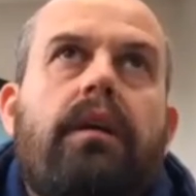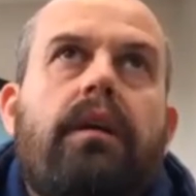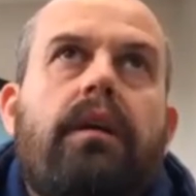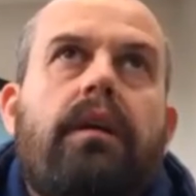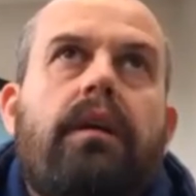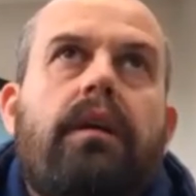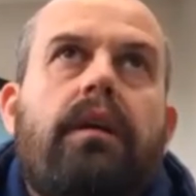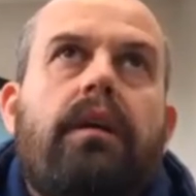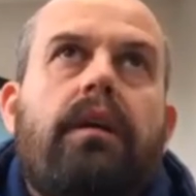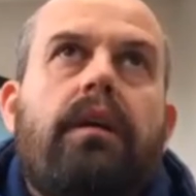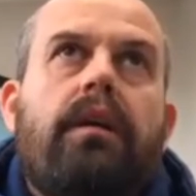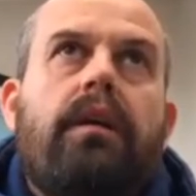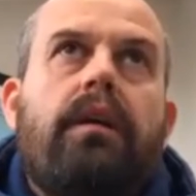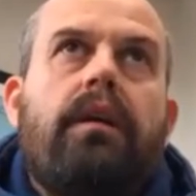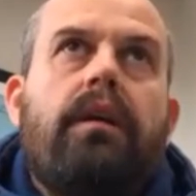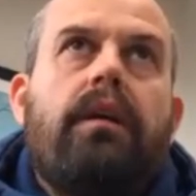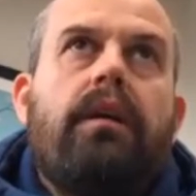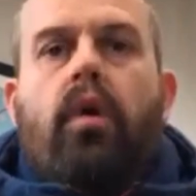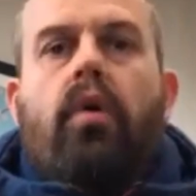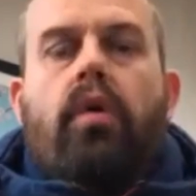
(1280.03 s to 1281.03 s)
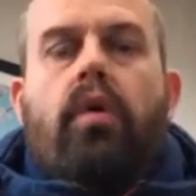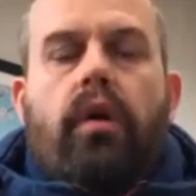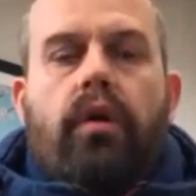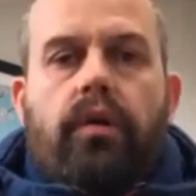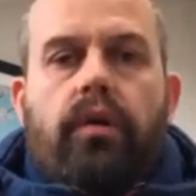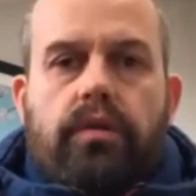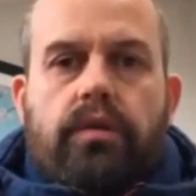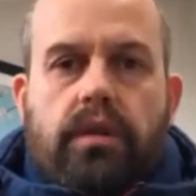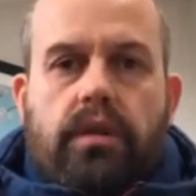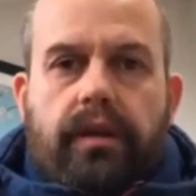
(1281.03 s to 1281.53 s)
looking more
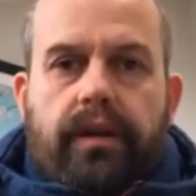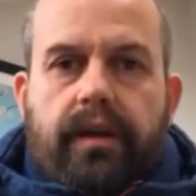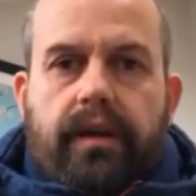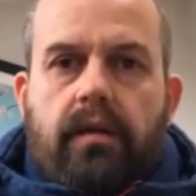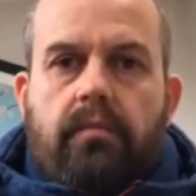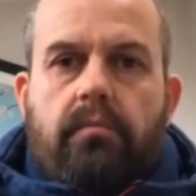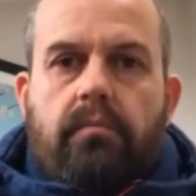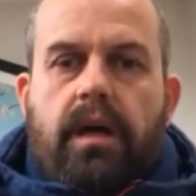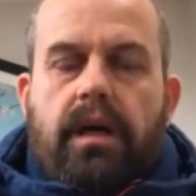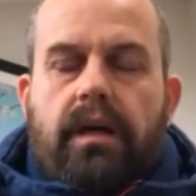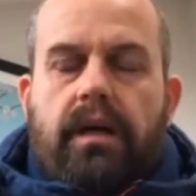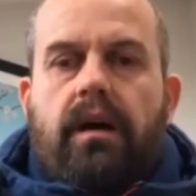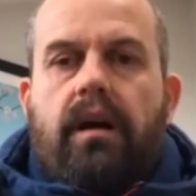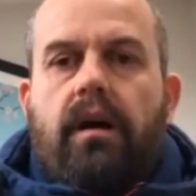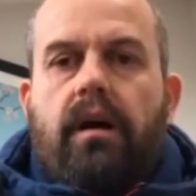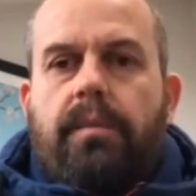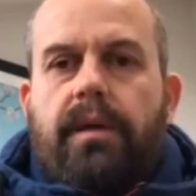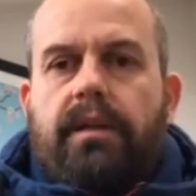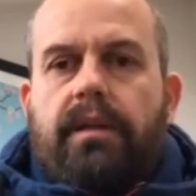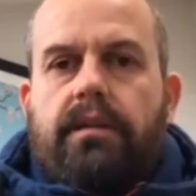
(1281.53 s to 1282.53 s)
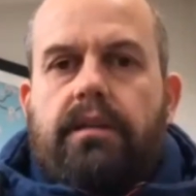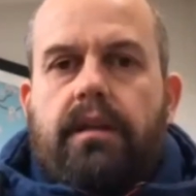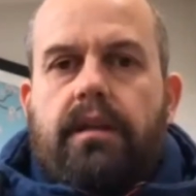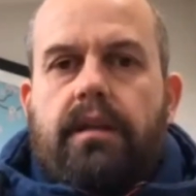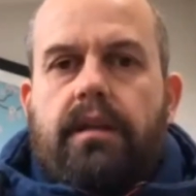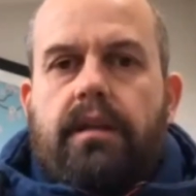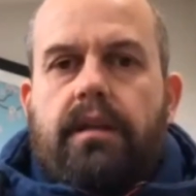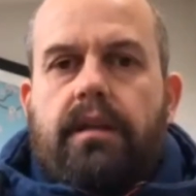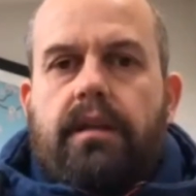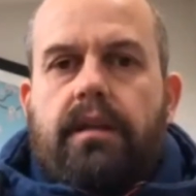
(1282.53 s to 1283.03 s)
closely at my carb
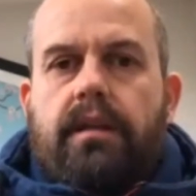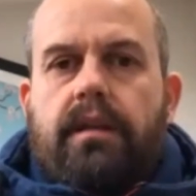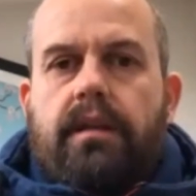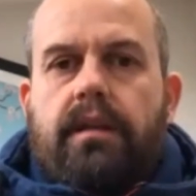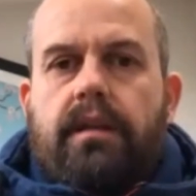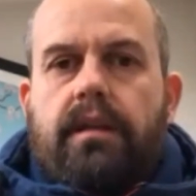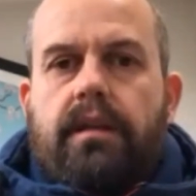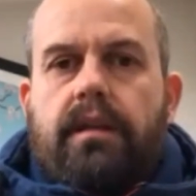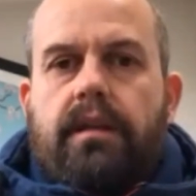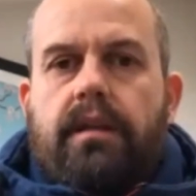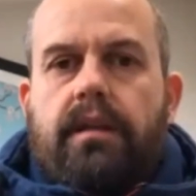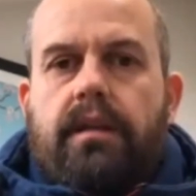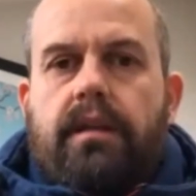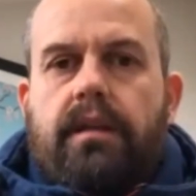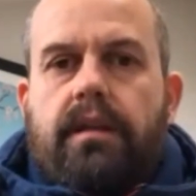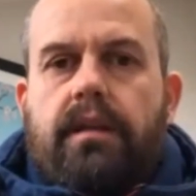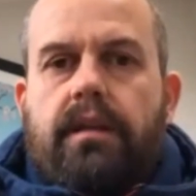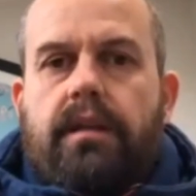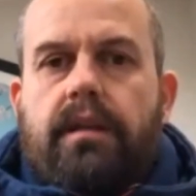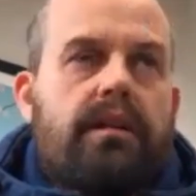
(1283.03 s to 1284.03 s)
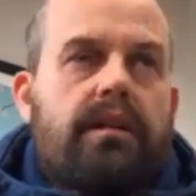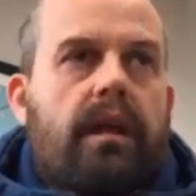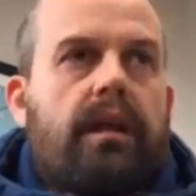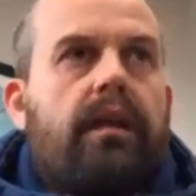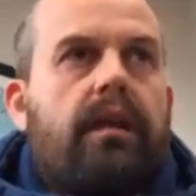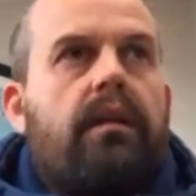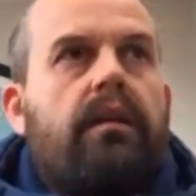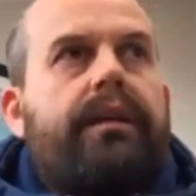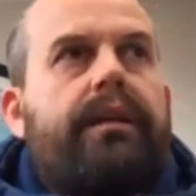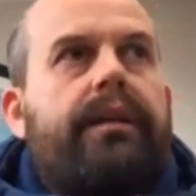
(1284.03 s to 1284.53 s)
intake and
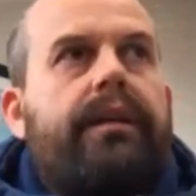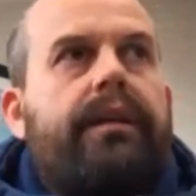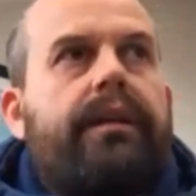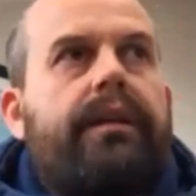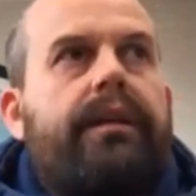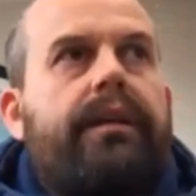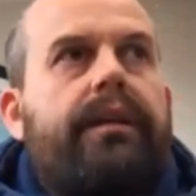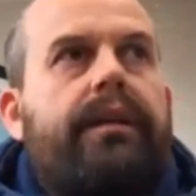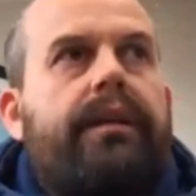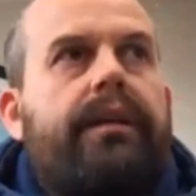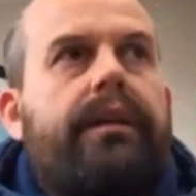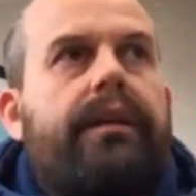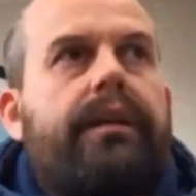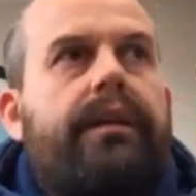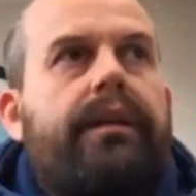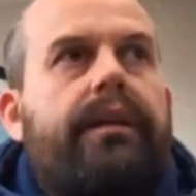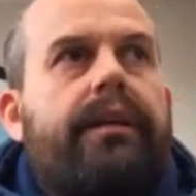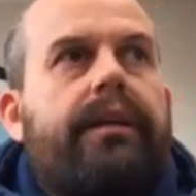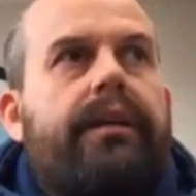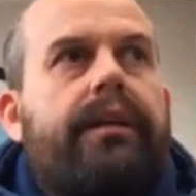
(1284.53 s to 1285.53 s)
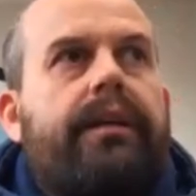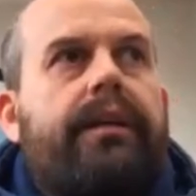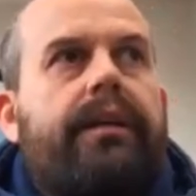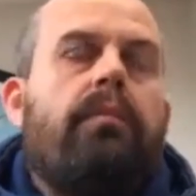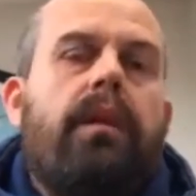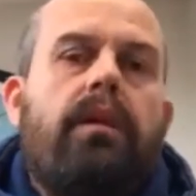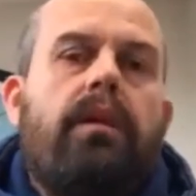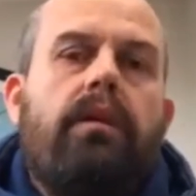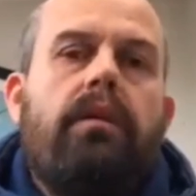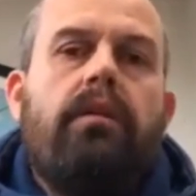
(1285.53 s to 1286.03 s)
cycling that. I'll
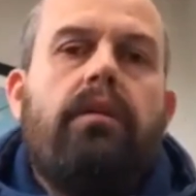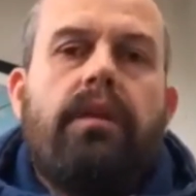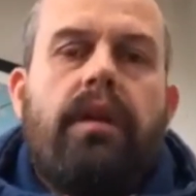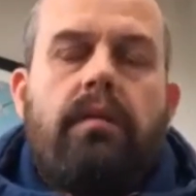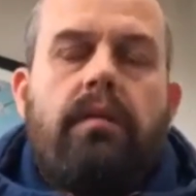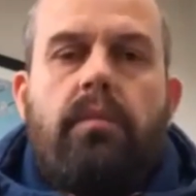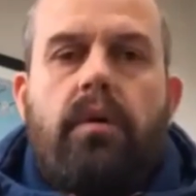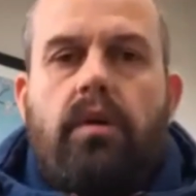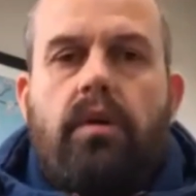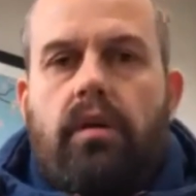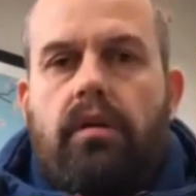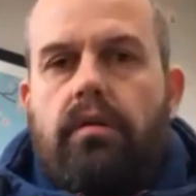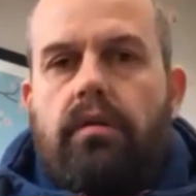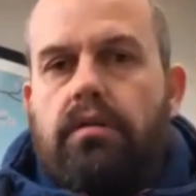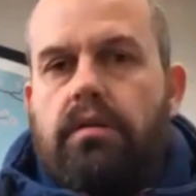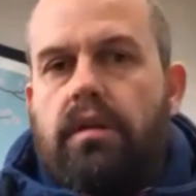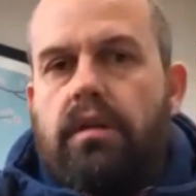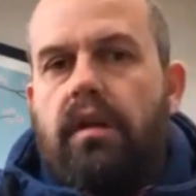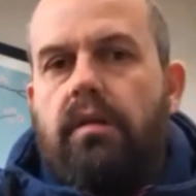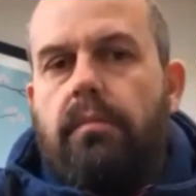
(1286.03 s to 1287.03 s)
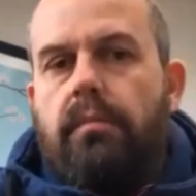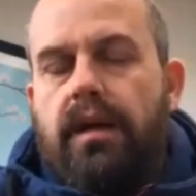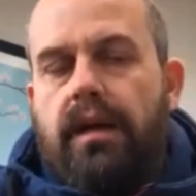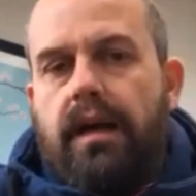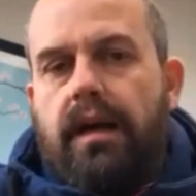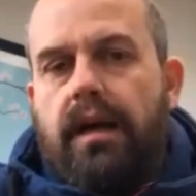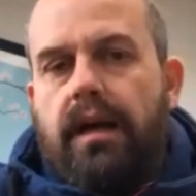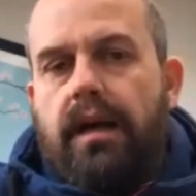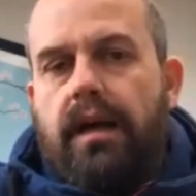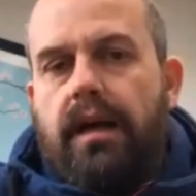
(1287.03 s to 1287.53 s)
be looking more closely at my
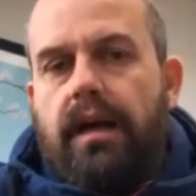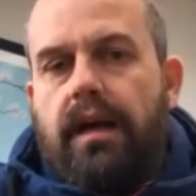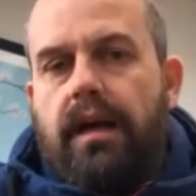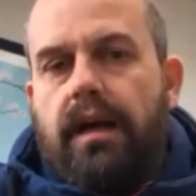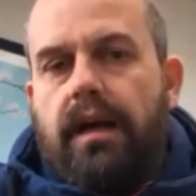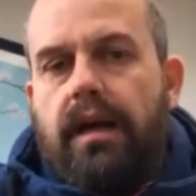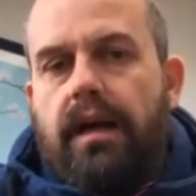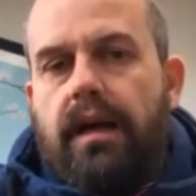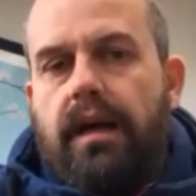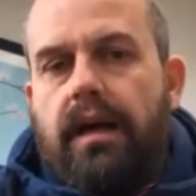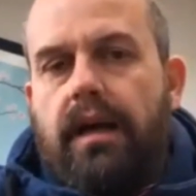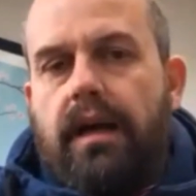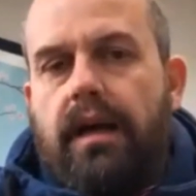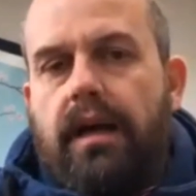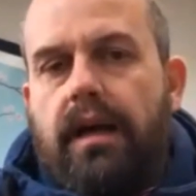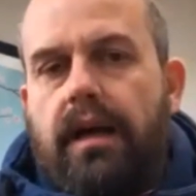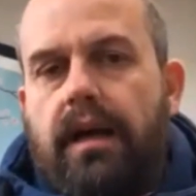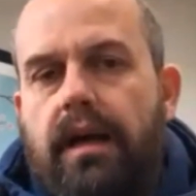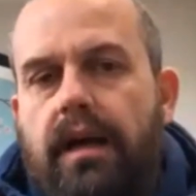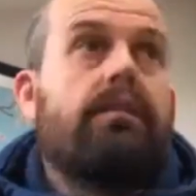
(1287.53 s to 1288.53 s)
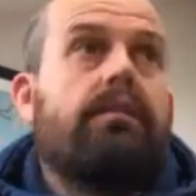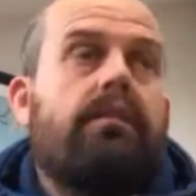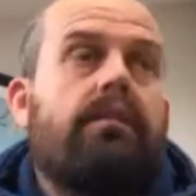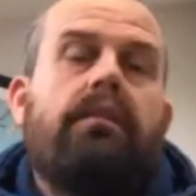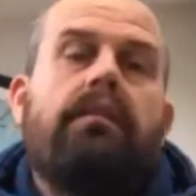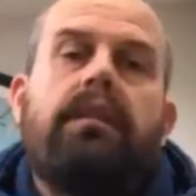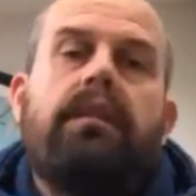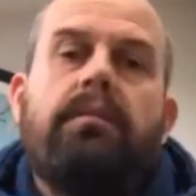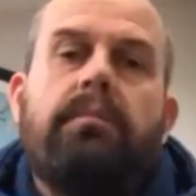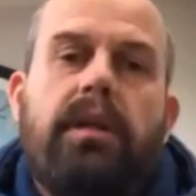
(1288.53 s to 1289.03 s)
calorie intake, and I'll
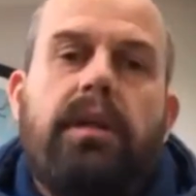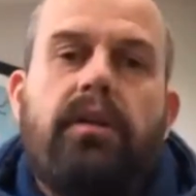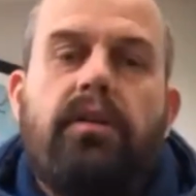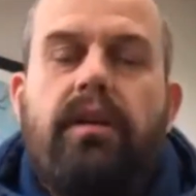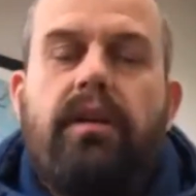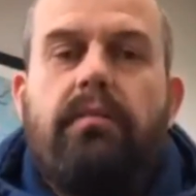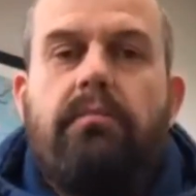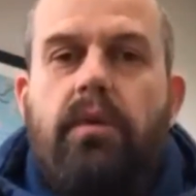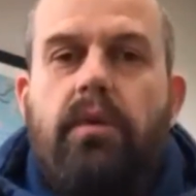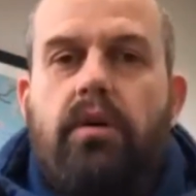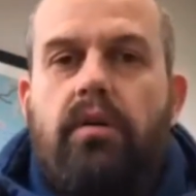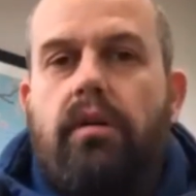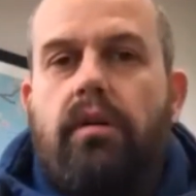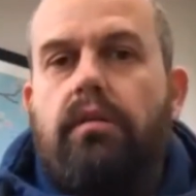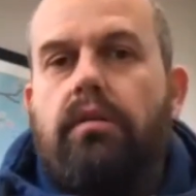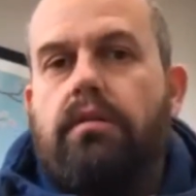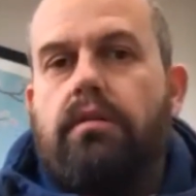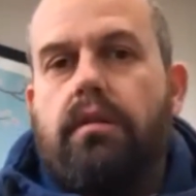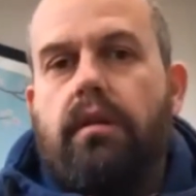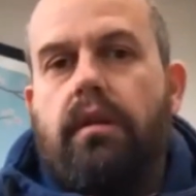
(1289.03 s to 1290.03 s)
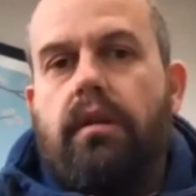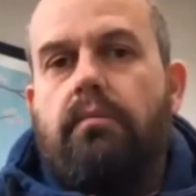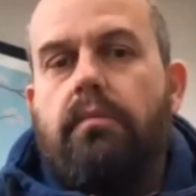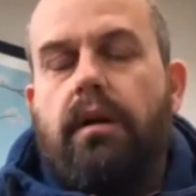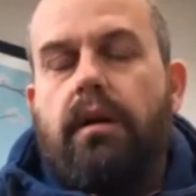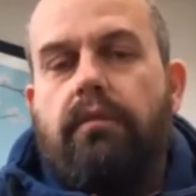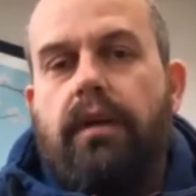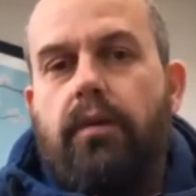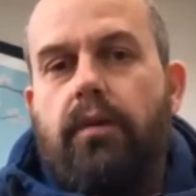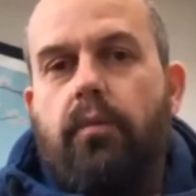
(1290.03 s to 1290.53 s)
certainly be looking more closely at
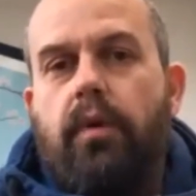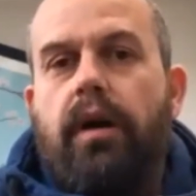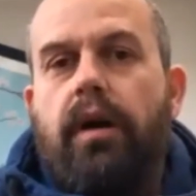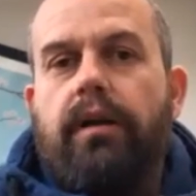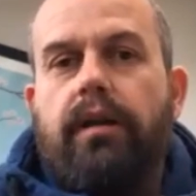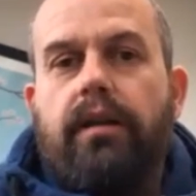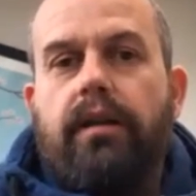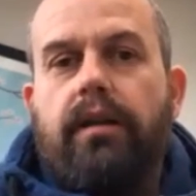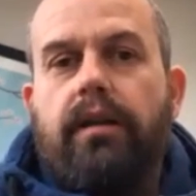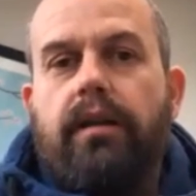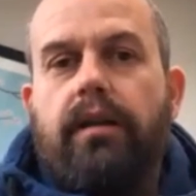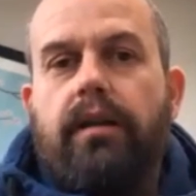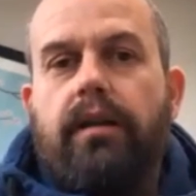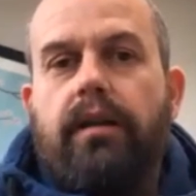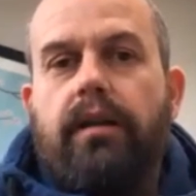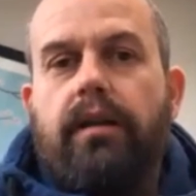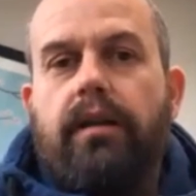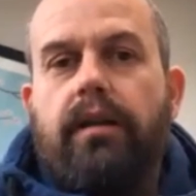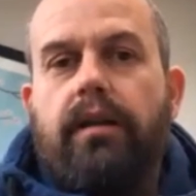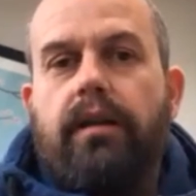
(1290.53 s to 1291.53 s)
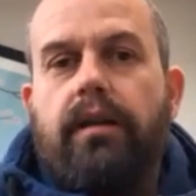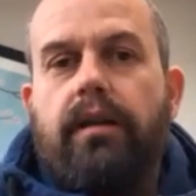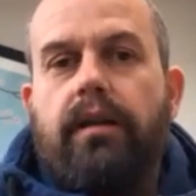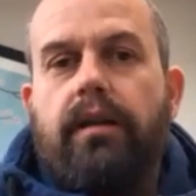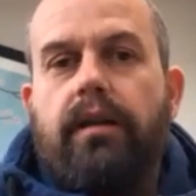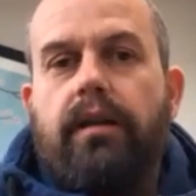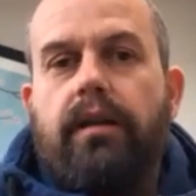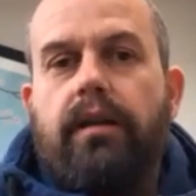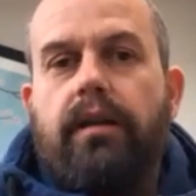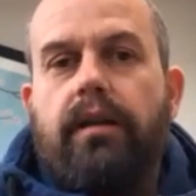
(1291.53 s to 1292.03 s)
my red wine
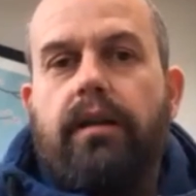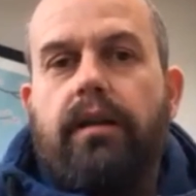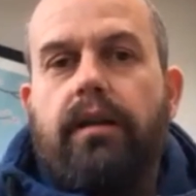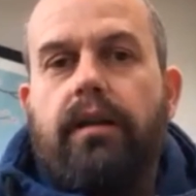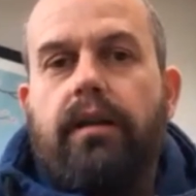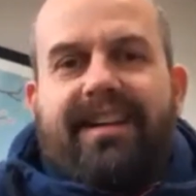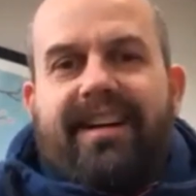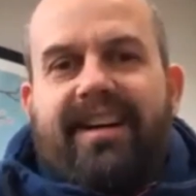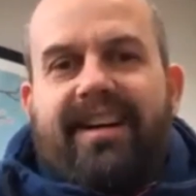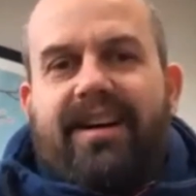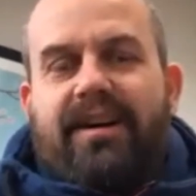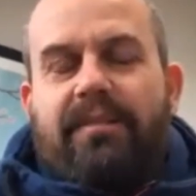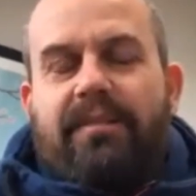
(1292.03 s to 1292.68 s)
intake.